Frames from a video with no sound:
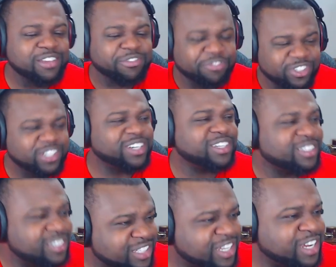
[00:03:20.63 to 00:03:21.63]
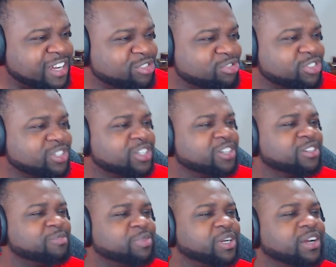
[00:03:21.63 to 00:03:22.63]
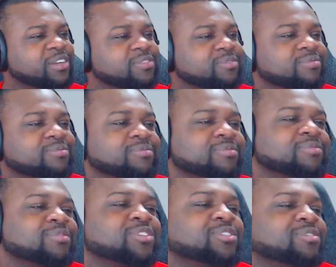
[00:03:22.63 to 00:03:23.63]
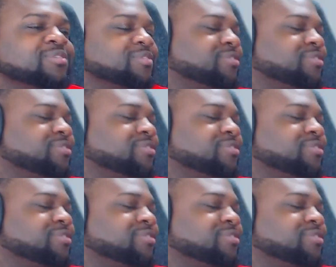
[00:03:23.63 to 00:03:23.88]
for love. But I...